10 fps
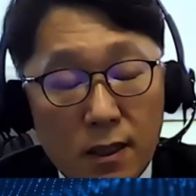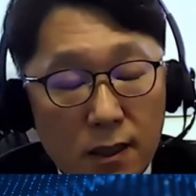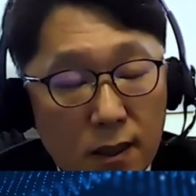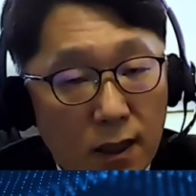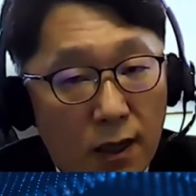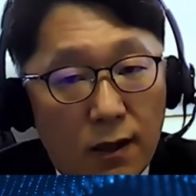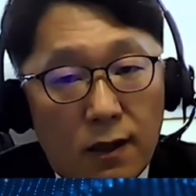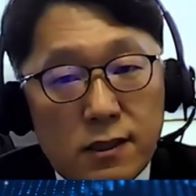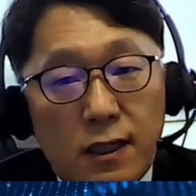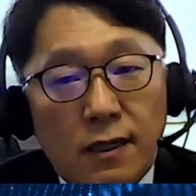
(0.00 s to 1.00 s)

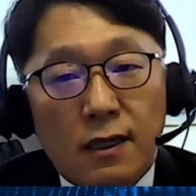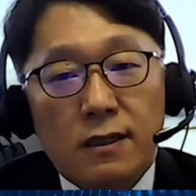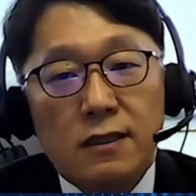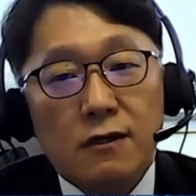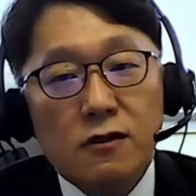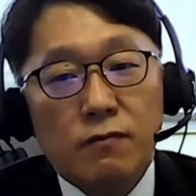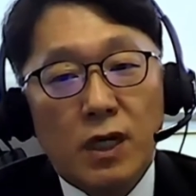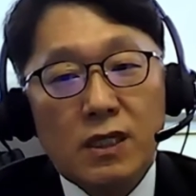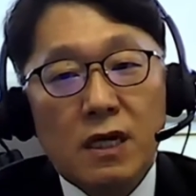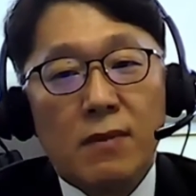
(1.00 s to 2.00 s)
CII reduction factor
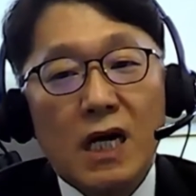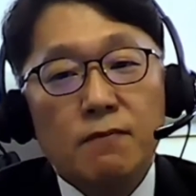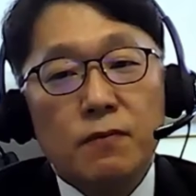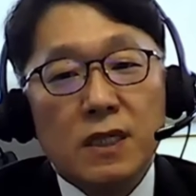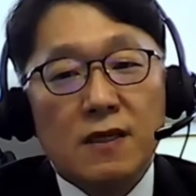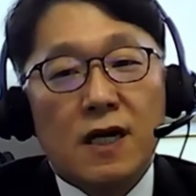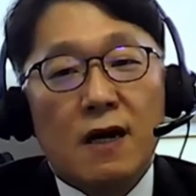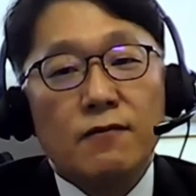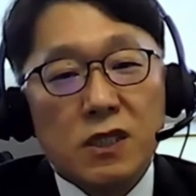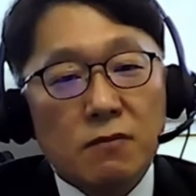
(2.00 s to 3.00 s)
might become
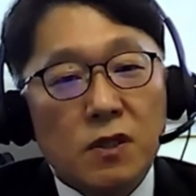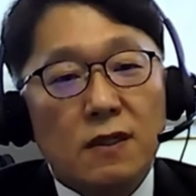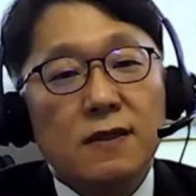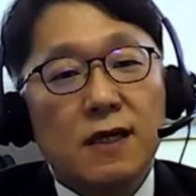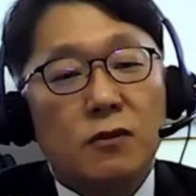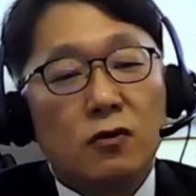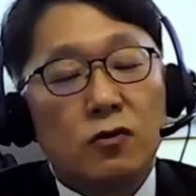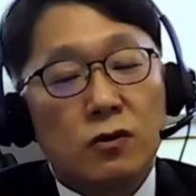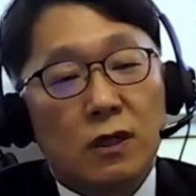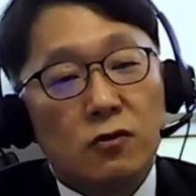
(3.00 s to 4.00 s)
severe after
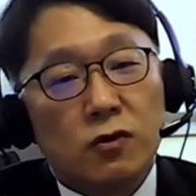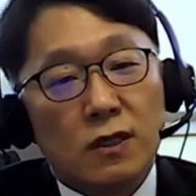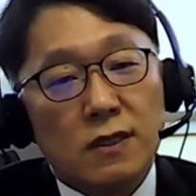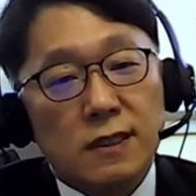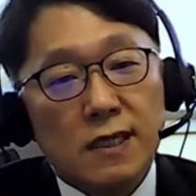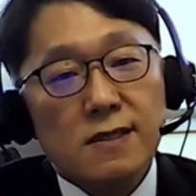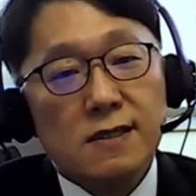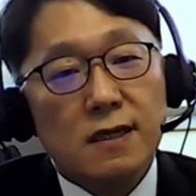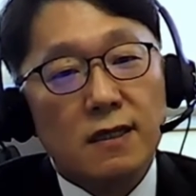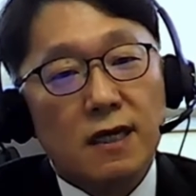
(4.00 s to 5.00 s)
2026. In
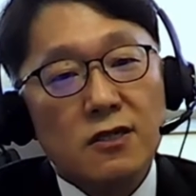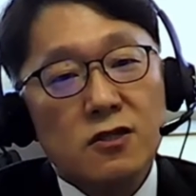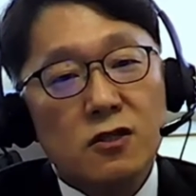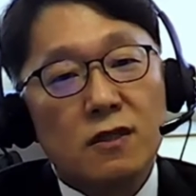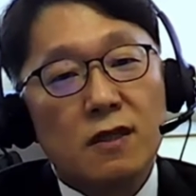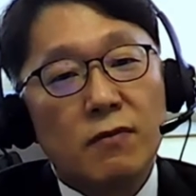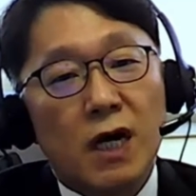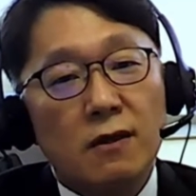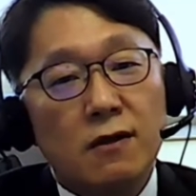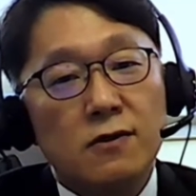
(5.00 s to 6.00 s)
addition, final
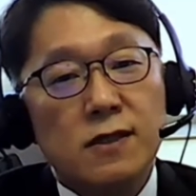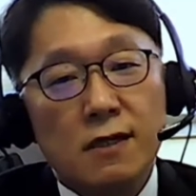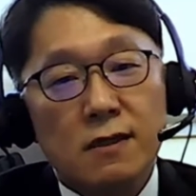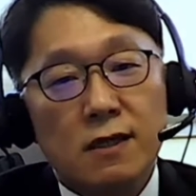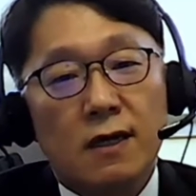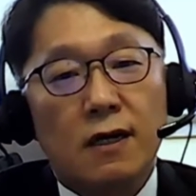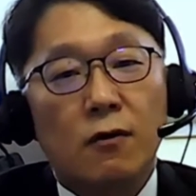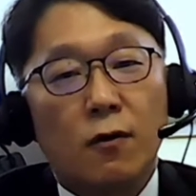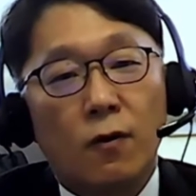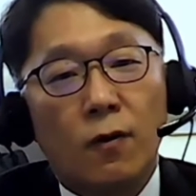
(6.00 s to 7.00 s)
sector
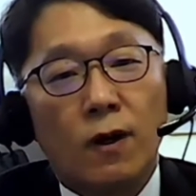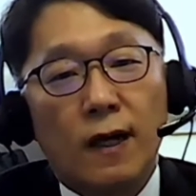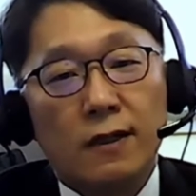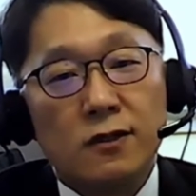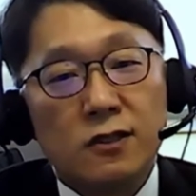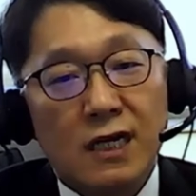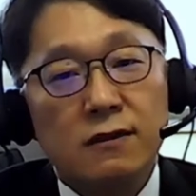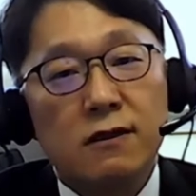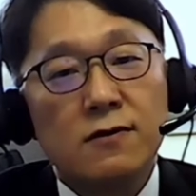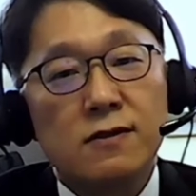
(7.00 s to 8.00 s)
and
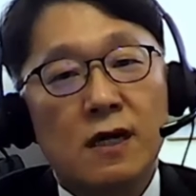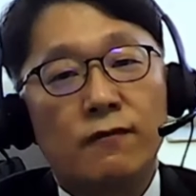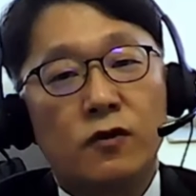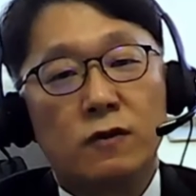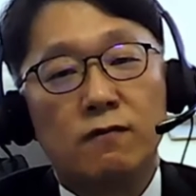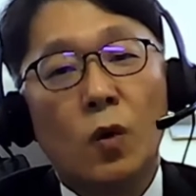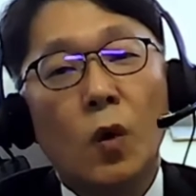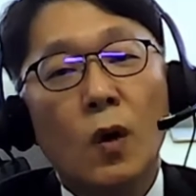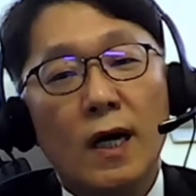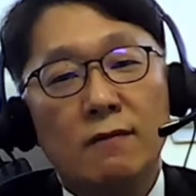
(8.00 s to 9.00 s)
charters put more
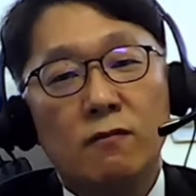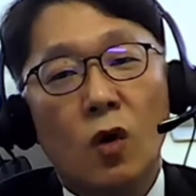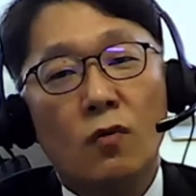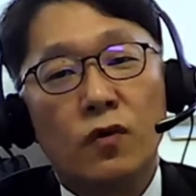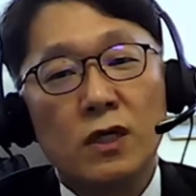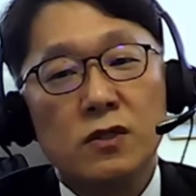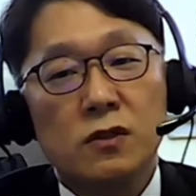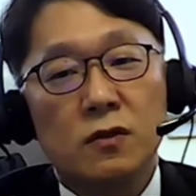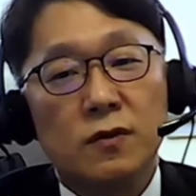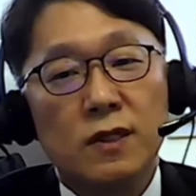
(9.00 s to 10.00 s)
and more pressure on
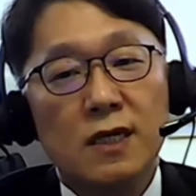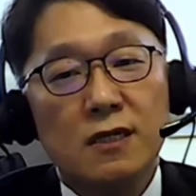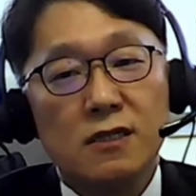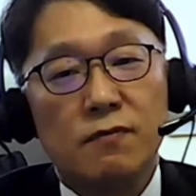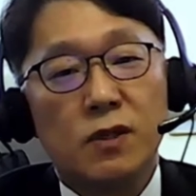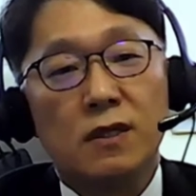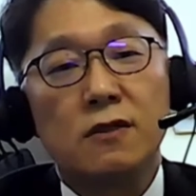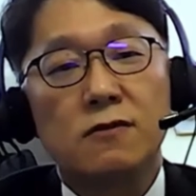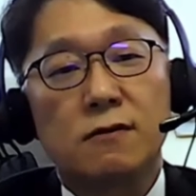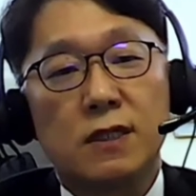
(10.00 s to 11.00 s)
shipping industry
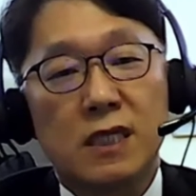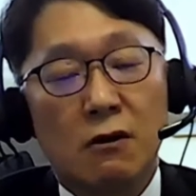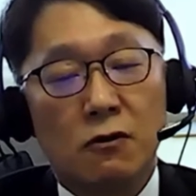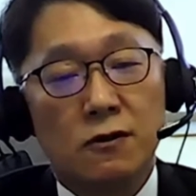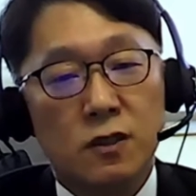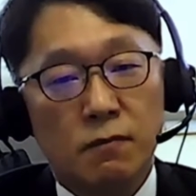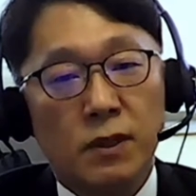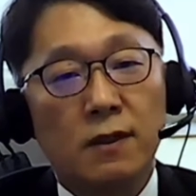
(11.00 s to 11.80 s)
toward shipping